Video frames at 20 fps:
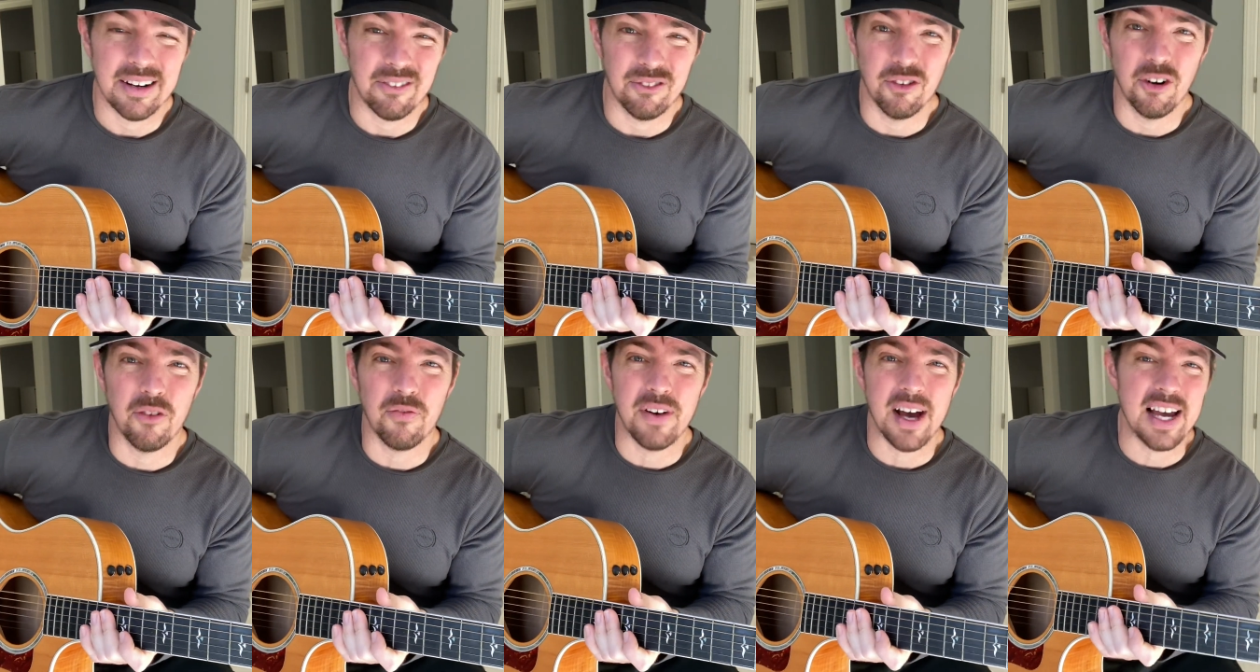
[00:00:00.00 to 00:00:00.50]

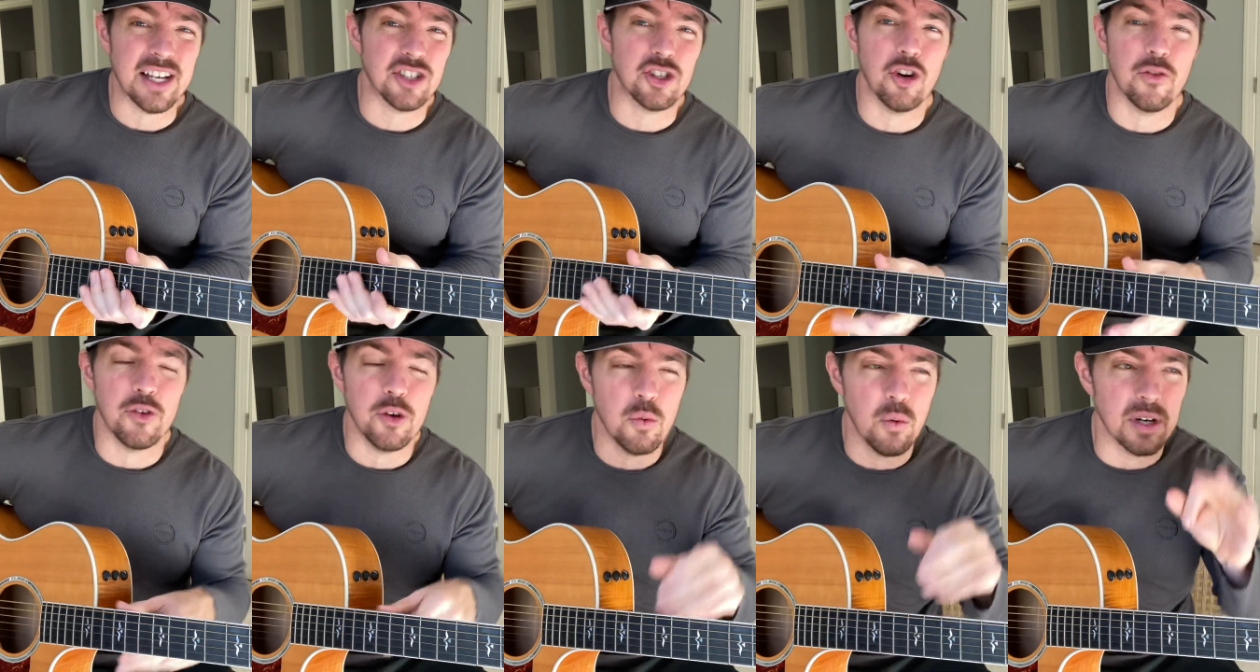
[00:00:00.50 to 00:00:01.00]
Real fast, too,
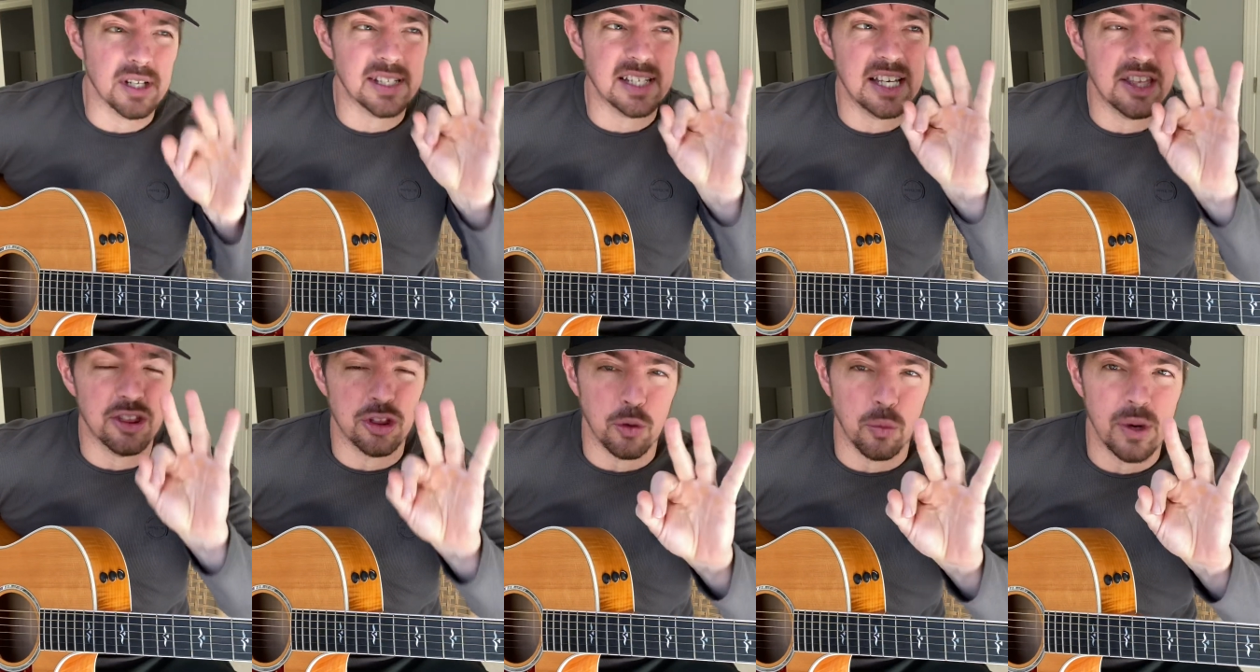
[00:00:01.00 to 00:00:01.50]
if you want to
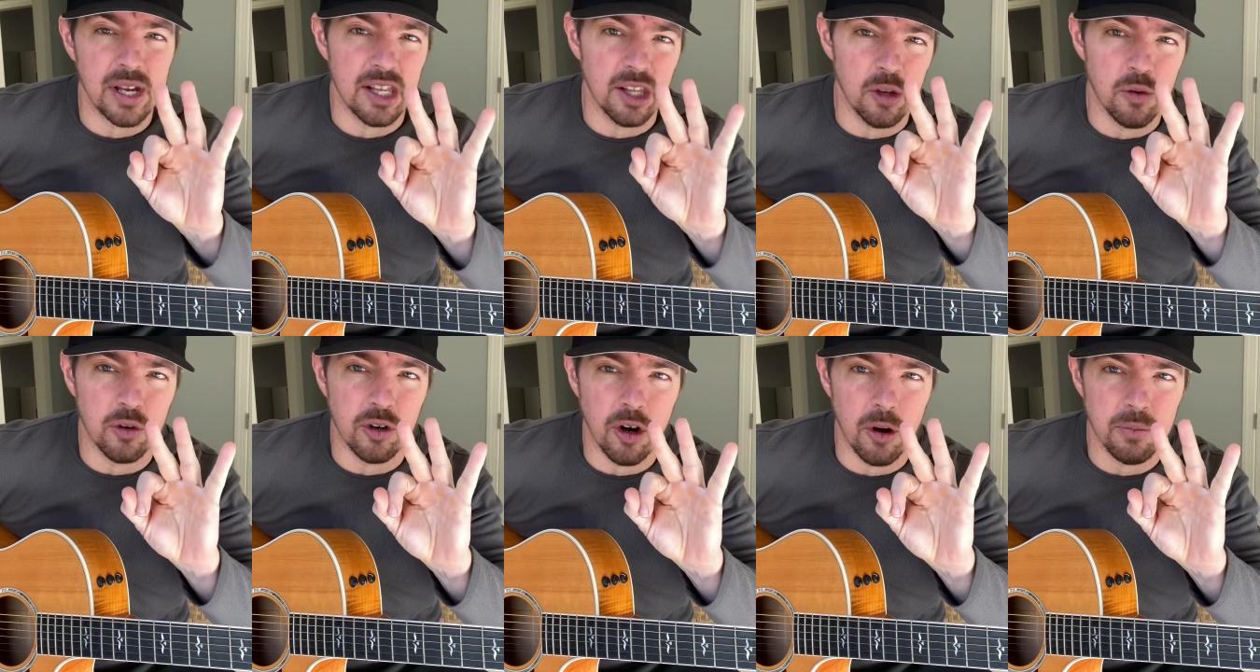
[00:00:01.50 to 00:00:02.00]
see three
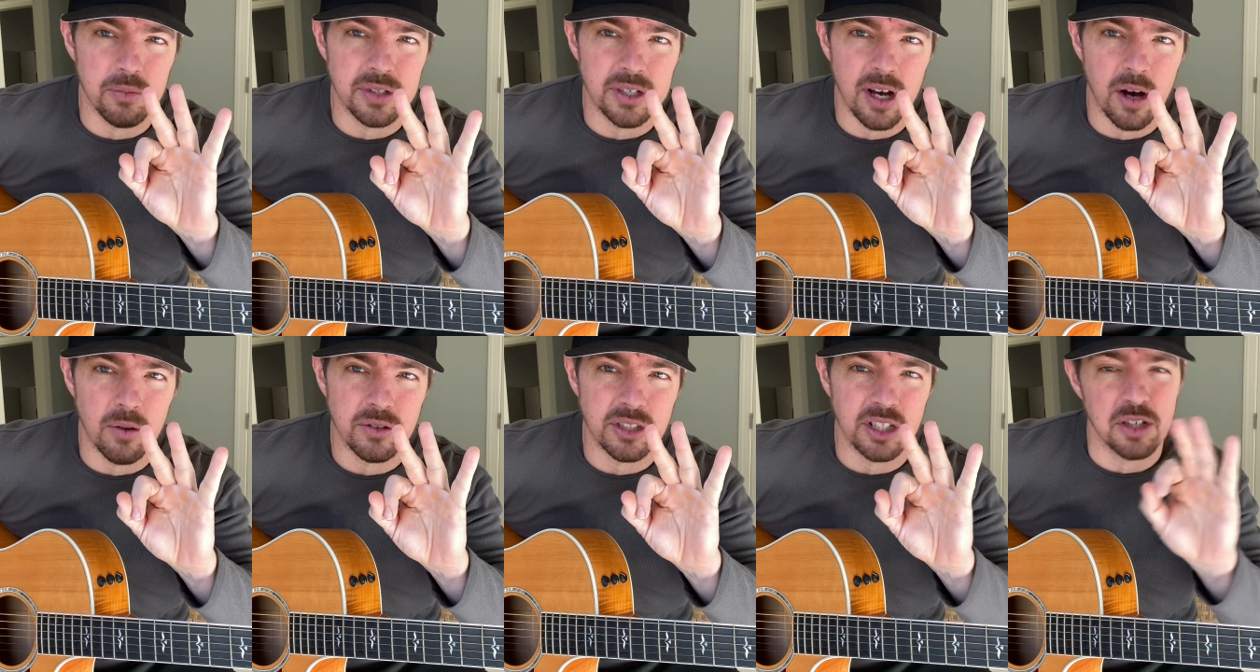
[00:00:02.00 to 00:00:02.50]
Luke Combs
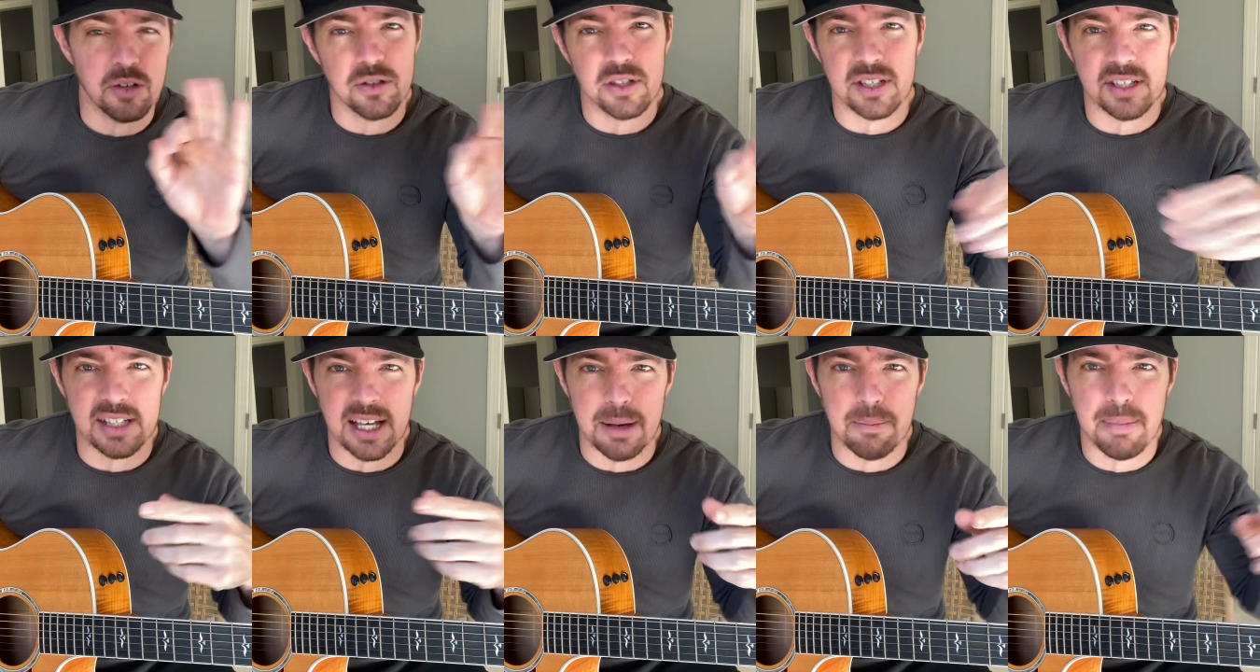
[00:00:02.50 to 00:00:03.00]
songs that use the
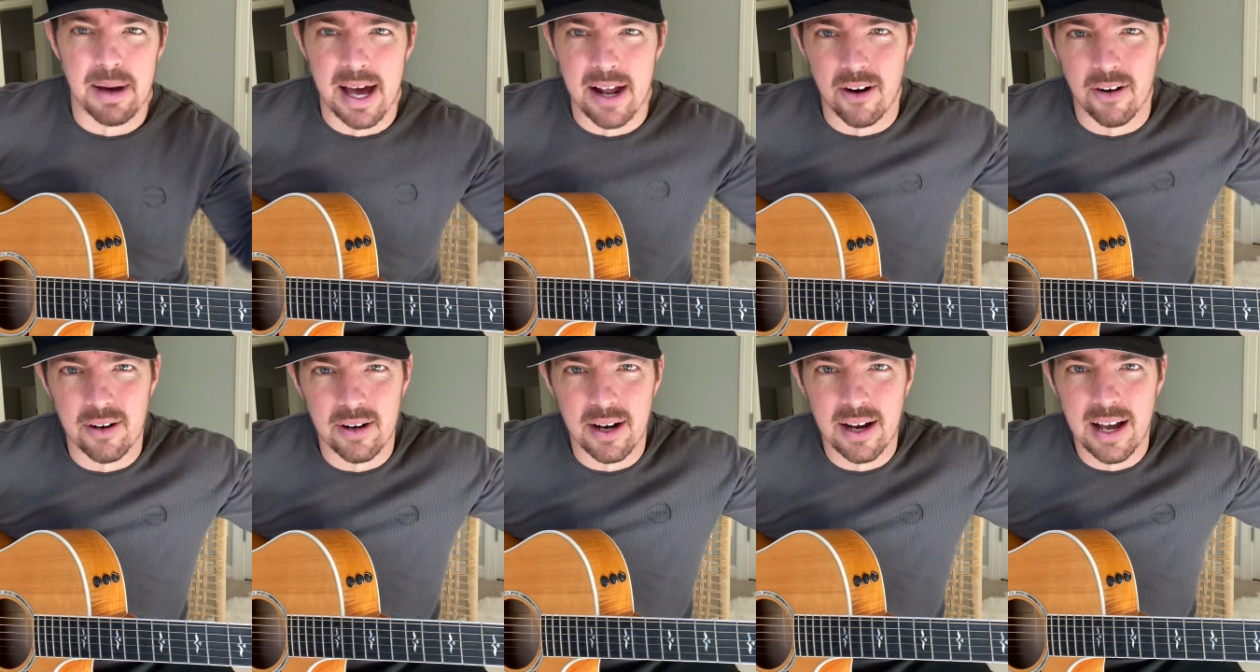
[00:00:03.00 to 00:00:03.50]
same
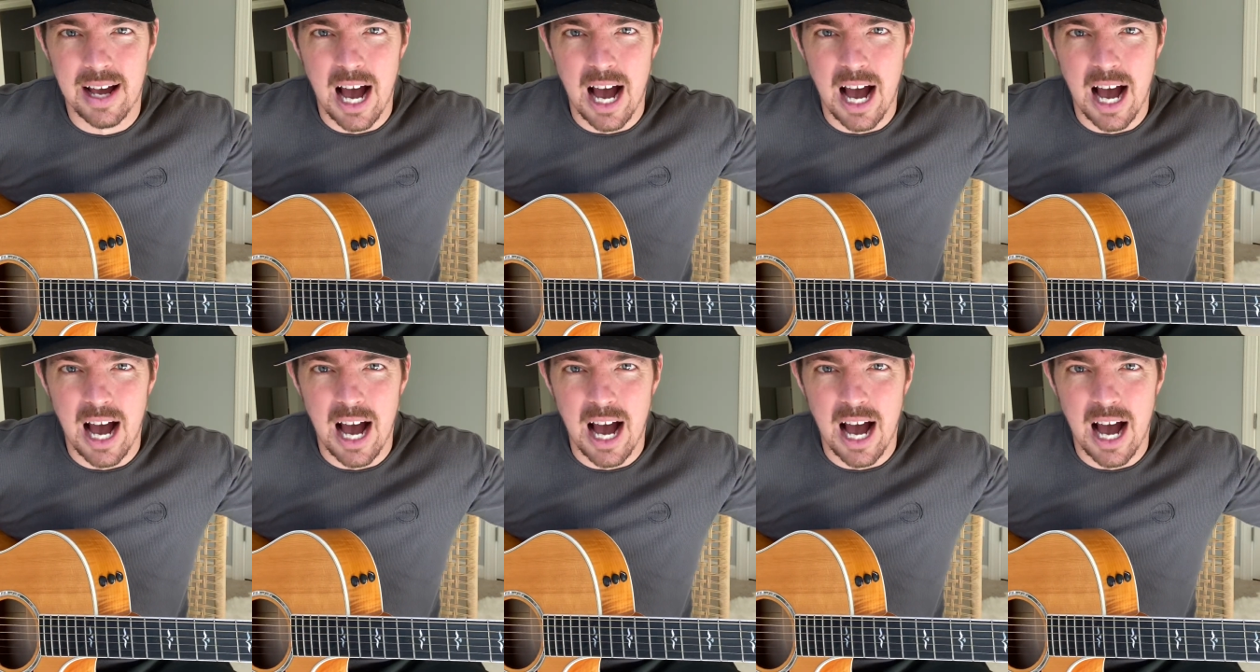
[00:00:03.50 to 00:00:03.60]
pattern,